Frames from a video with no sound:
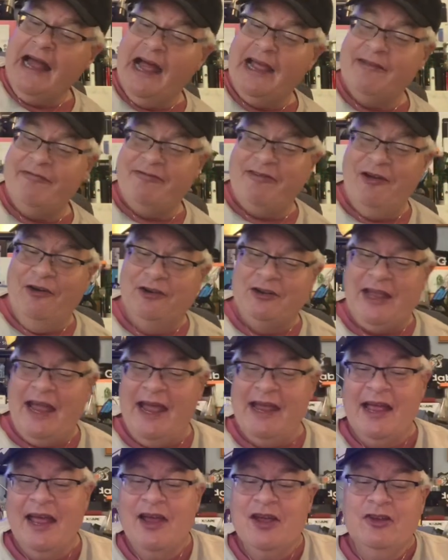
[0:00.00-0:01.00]
knife,
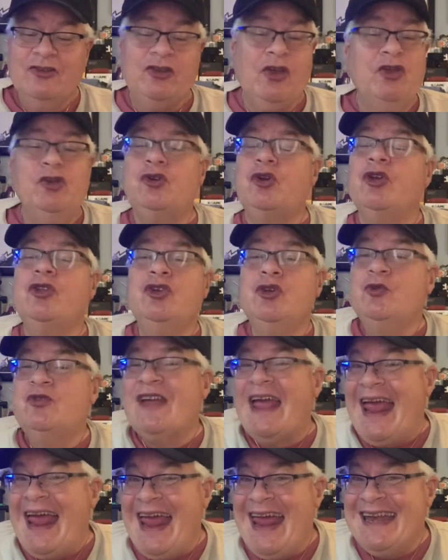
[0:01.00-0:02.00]
okay? So you can use
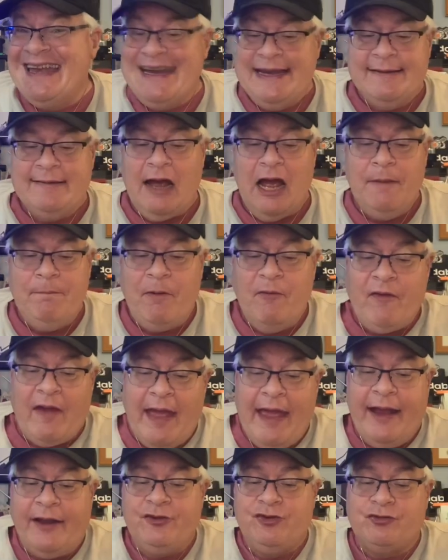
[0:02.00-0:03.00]
any type of
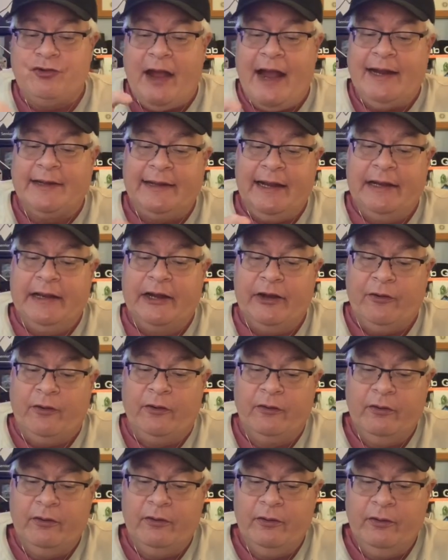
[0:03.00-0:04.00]
extract in here.
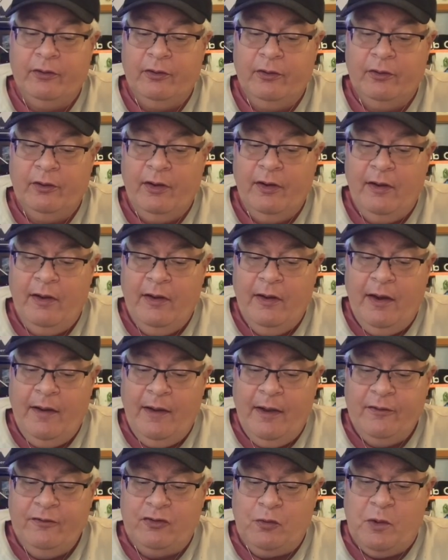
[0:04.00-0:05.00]

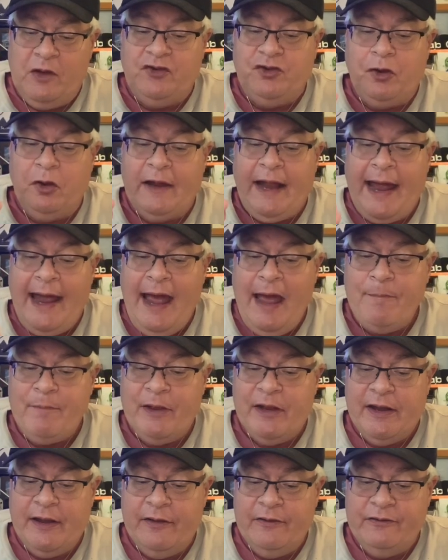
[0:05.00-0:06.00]
So what's going to
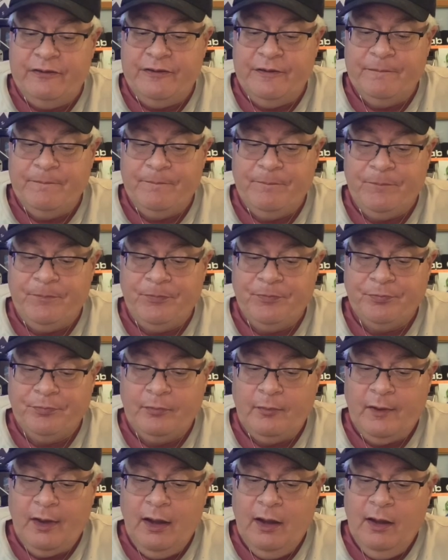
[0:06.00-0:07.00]
happen is,
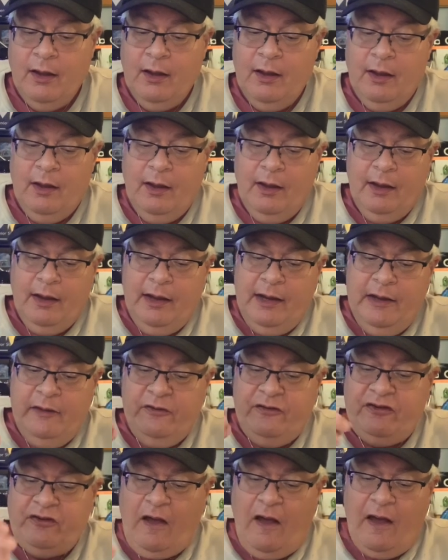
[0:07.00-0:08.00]

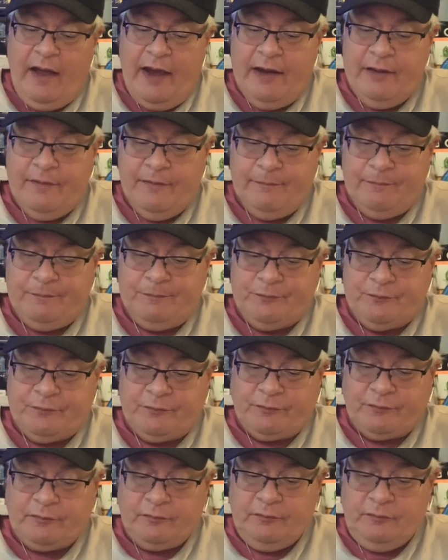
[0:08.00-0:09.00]
inside,
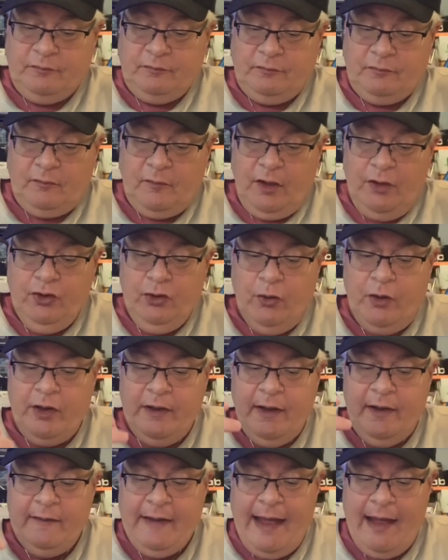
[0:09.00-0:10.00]
you're going
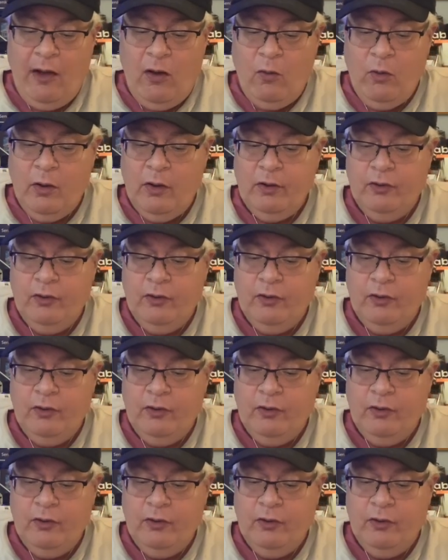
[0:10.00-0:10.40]
to now